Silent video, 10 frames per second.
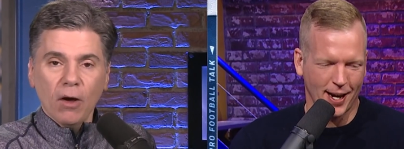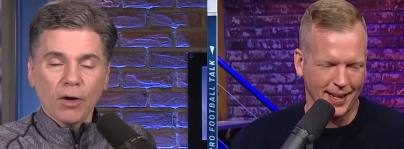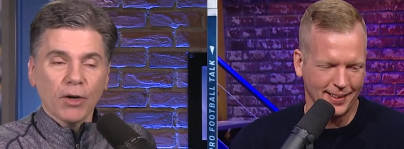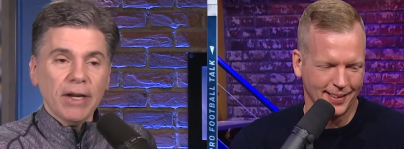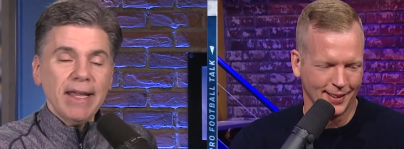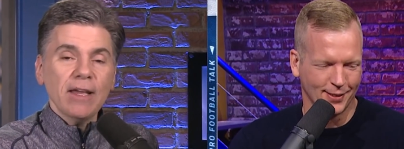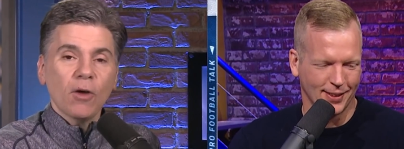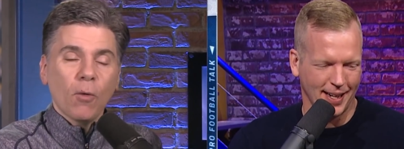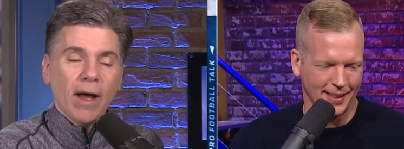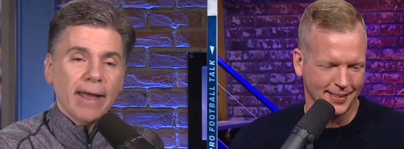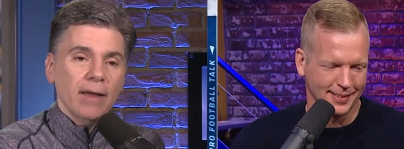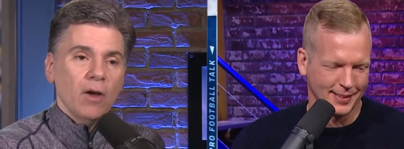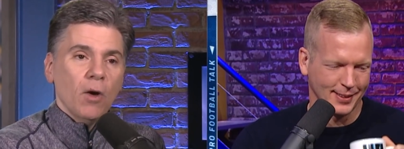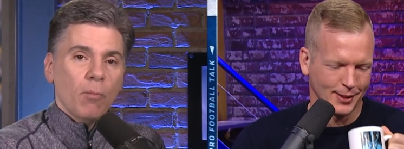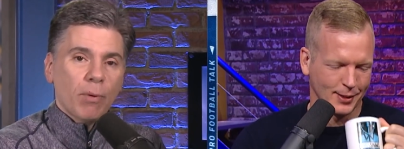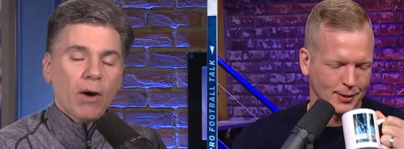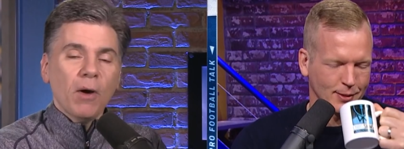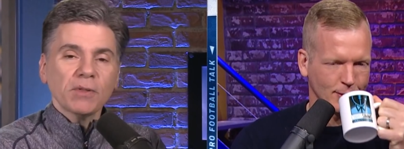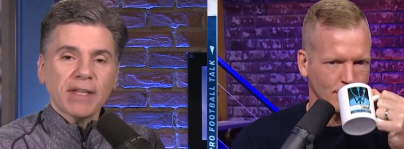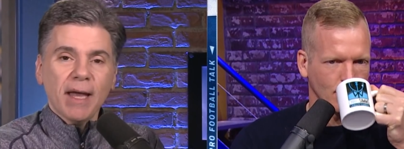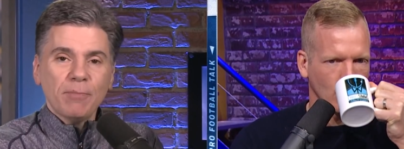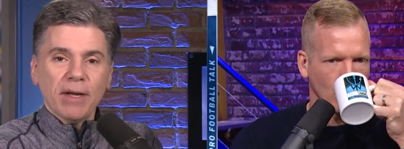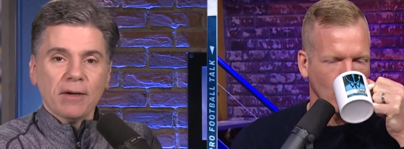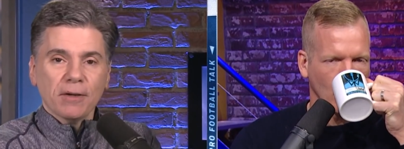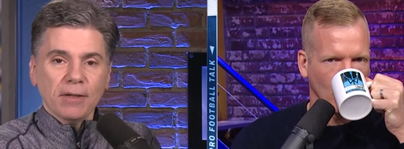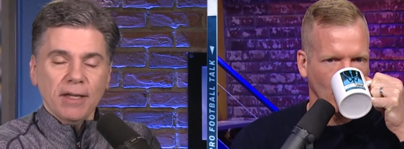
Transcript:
Speaker 1: longer. Either right. way, Burrow's got bigger